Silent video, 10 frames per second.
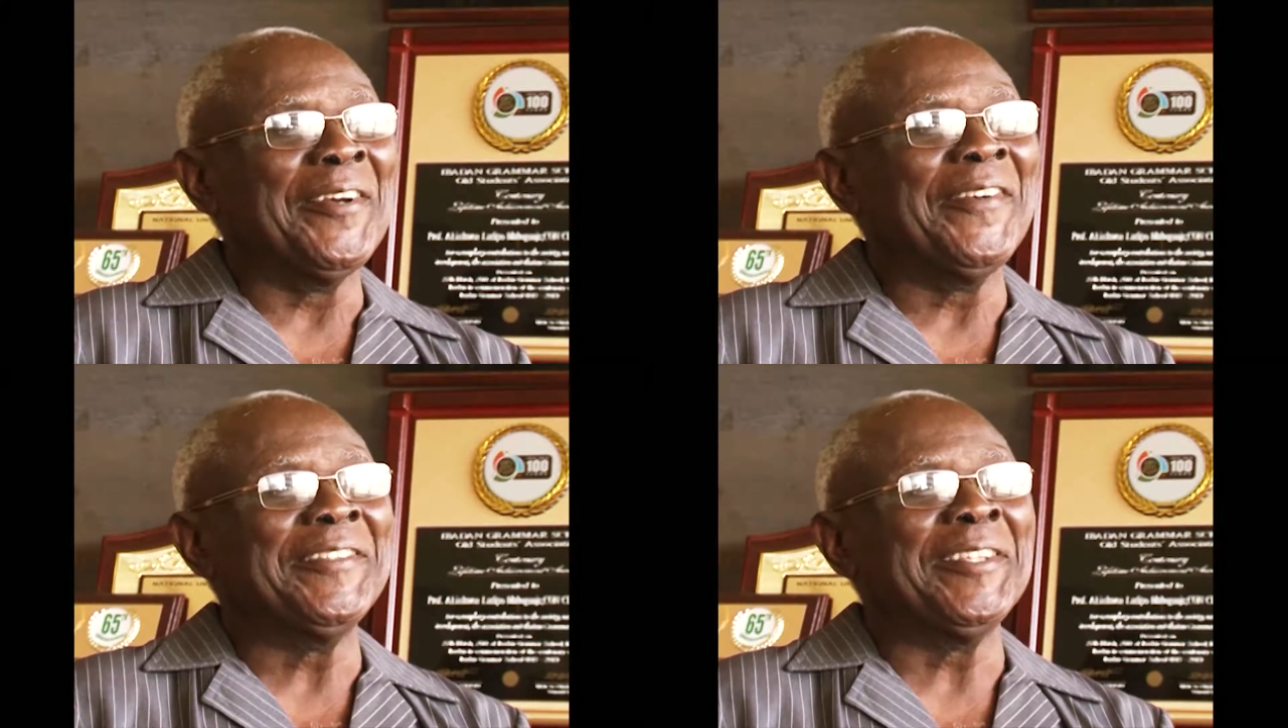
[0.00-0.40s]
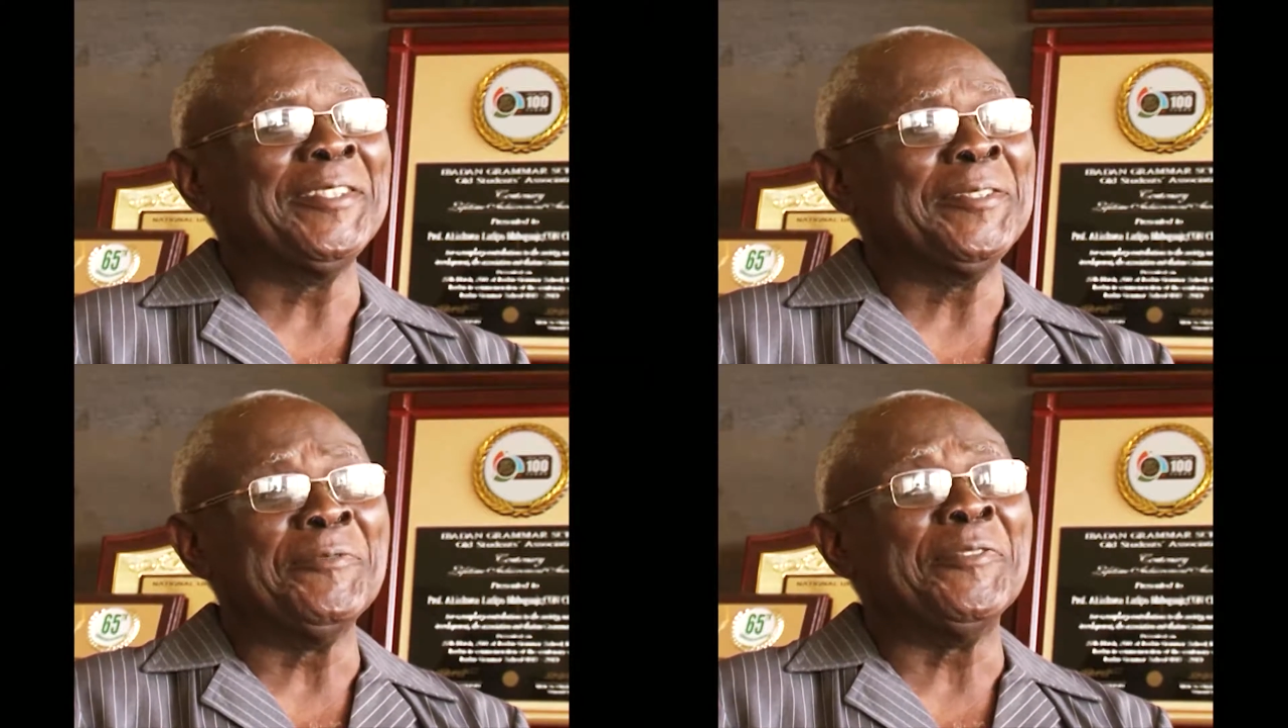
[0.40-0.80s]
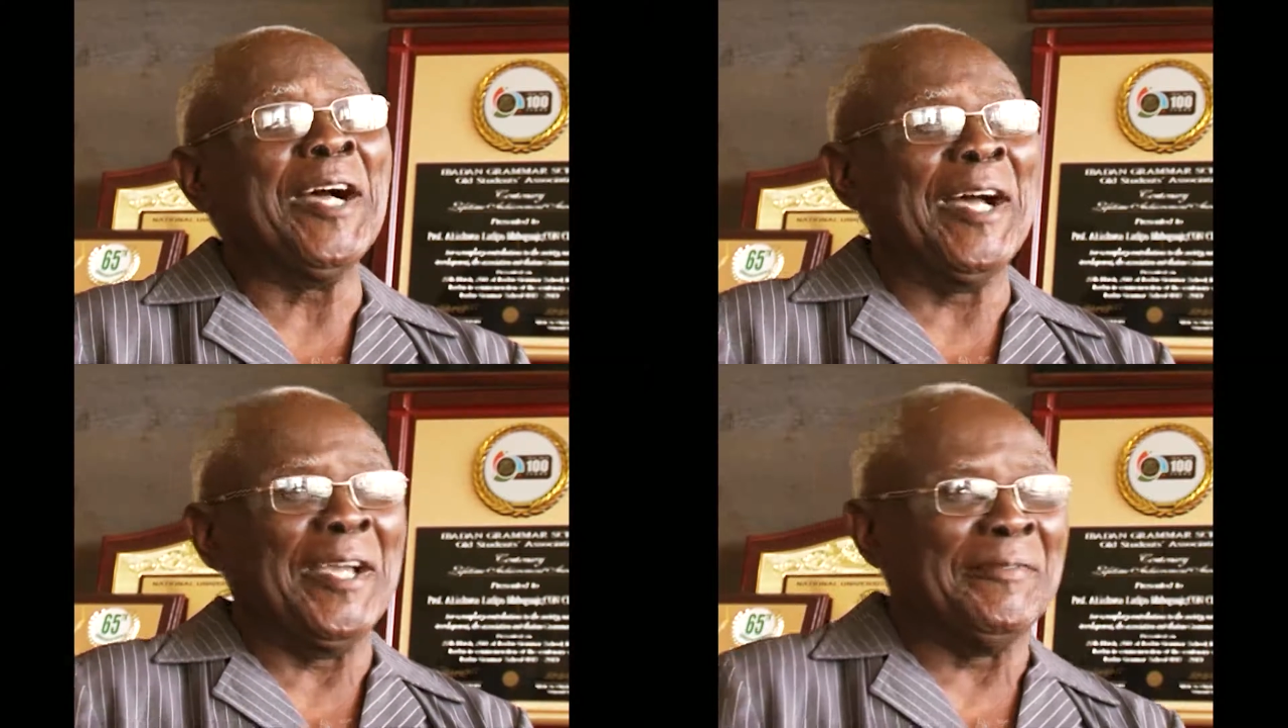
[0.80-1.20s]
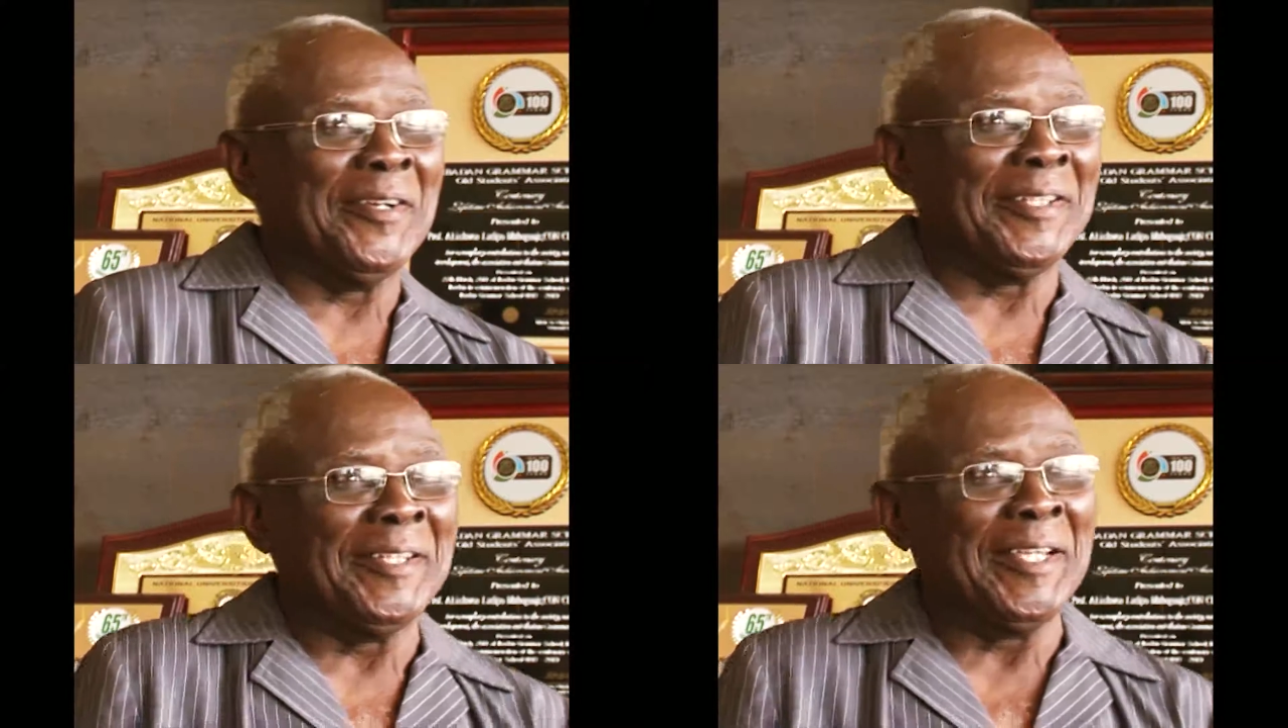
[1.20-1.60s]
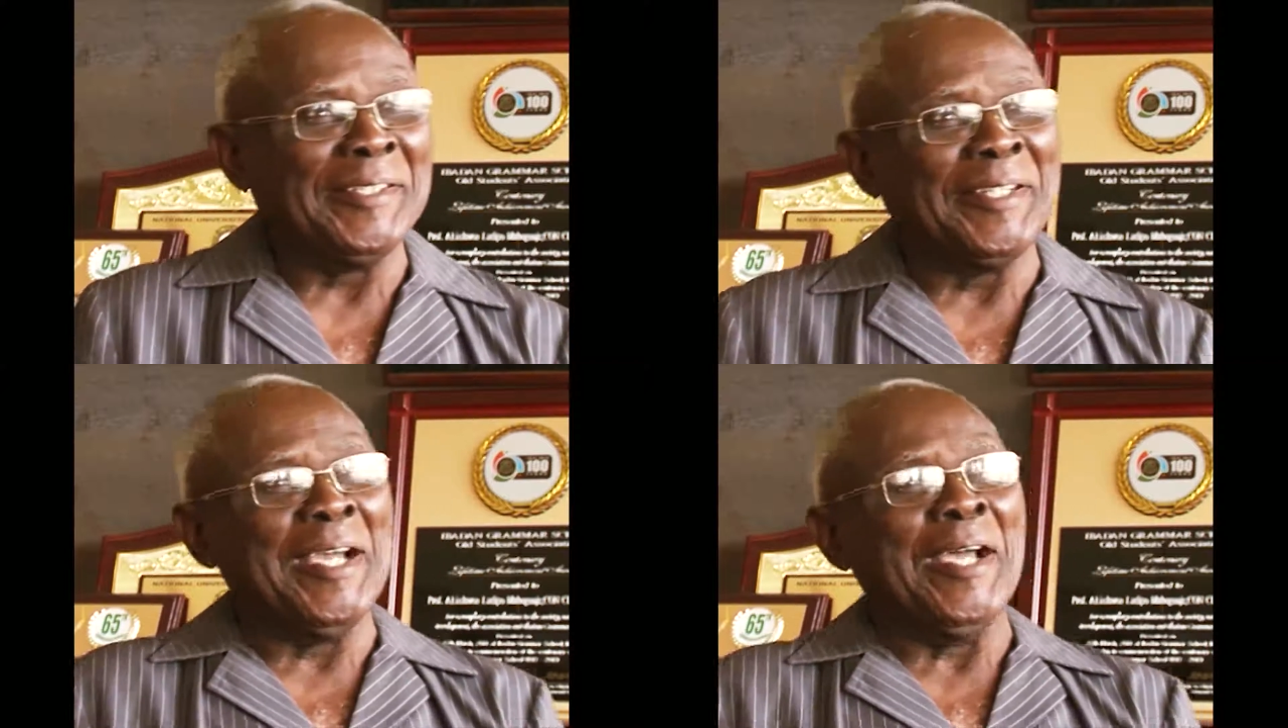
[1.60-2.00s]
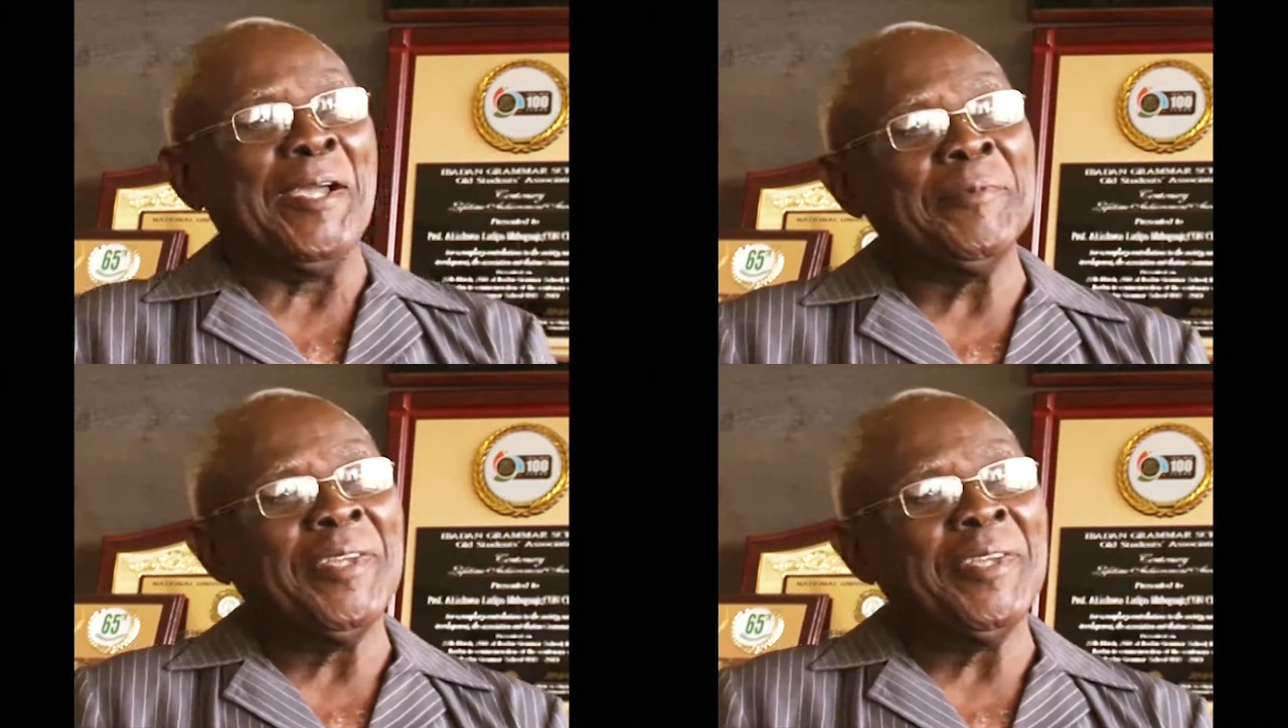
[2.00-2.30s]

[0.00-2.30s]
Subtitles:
I was 35 at that time,